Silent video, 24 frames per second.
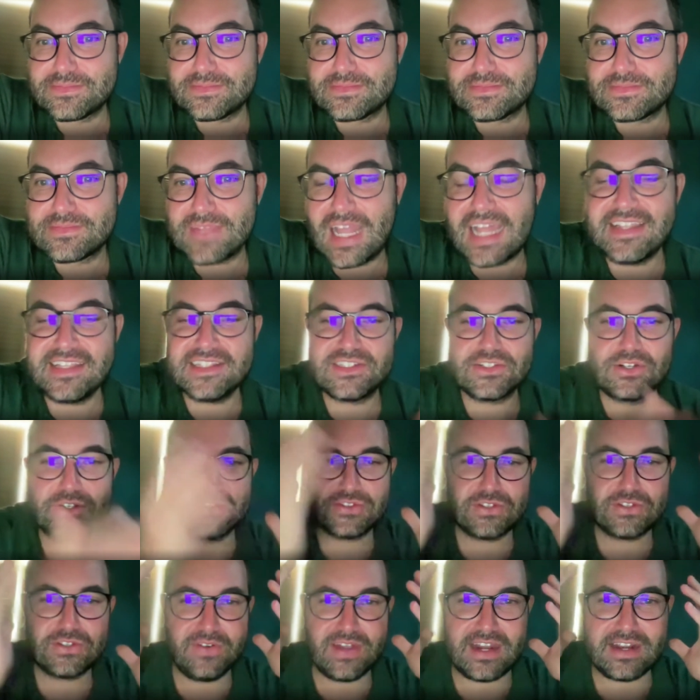And it's also
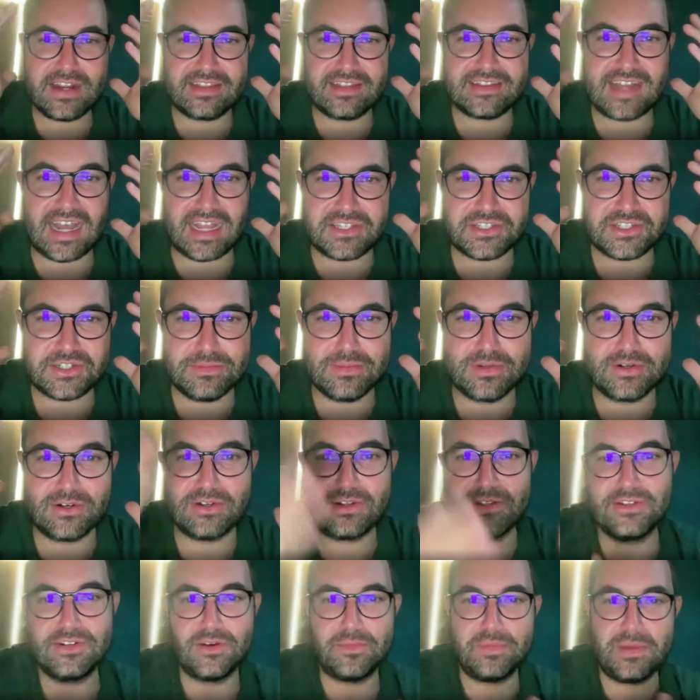very tangible.
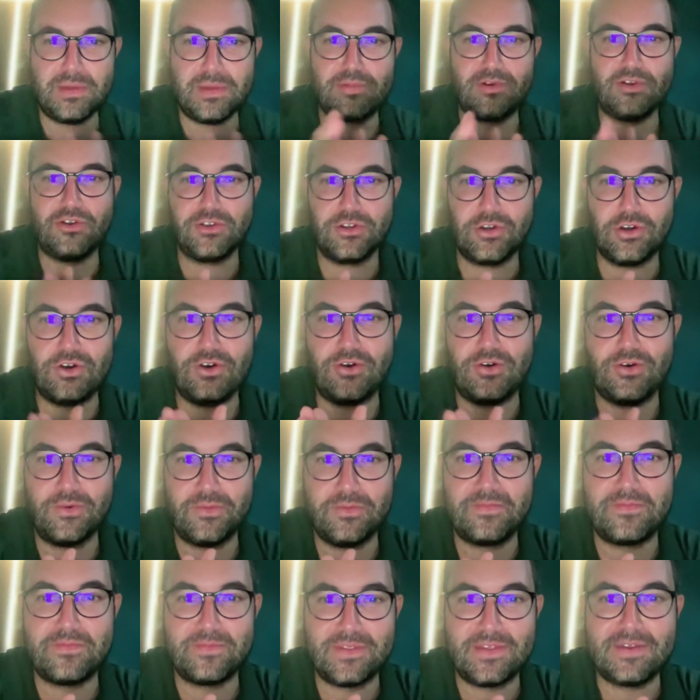You know, people know
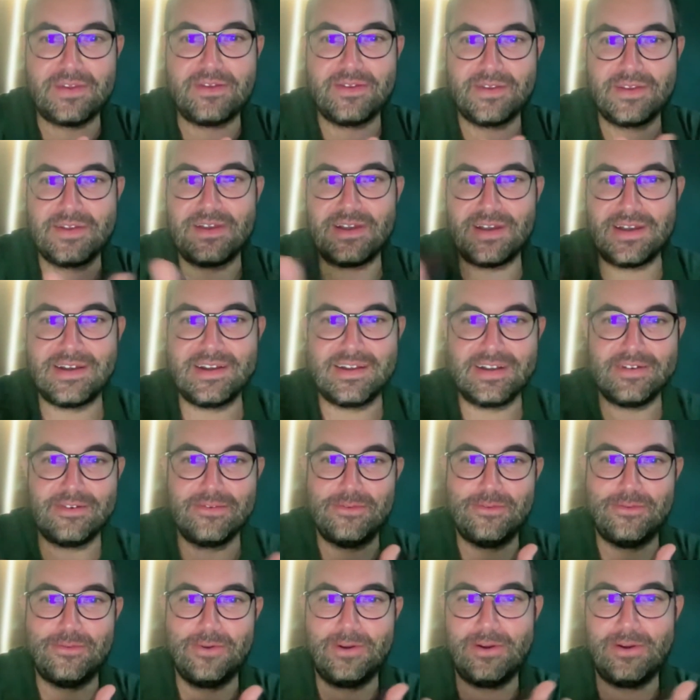
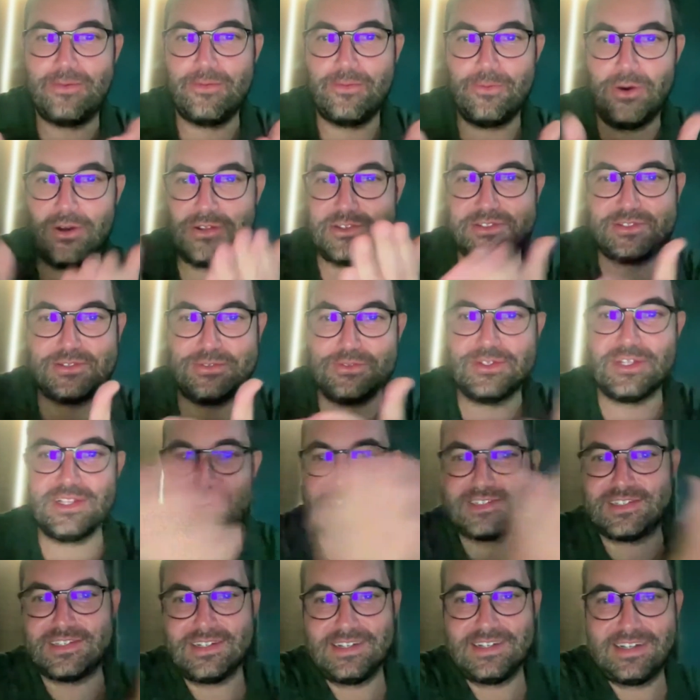what students
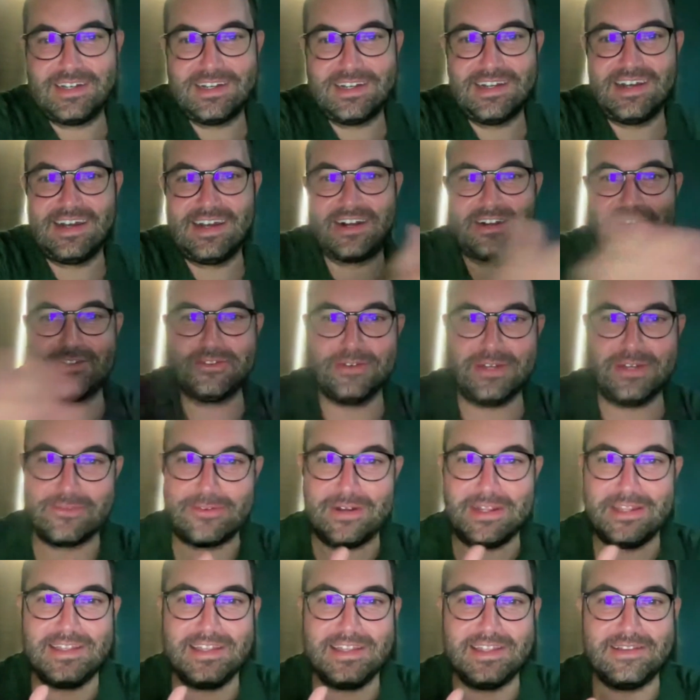are doing
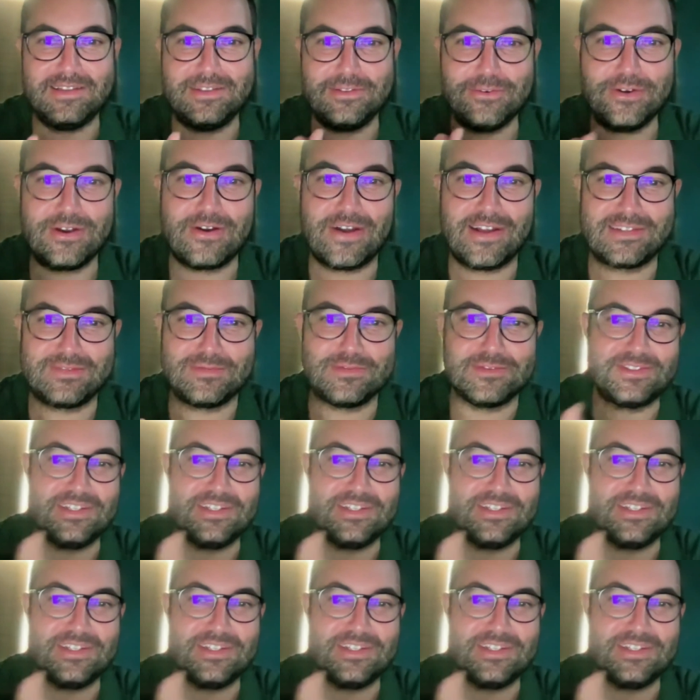when they do Erasmus.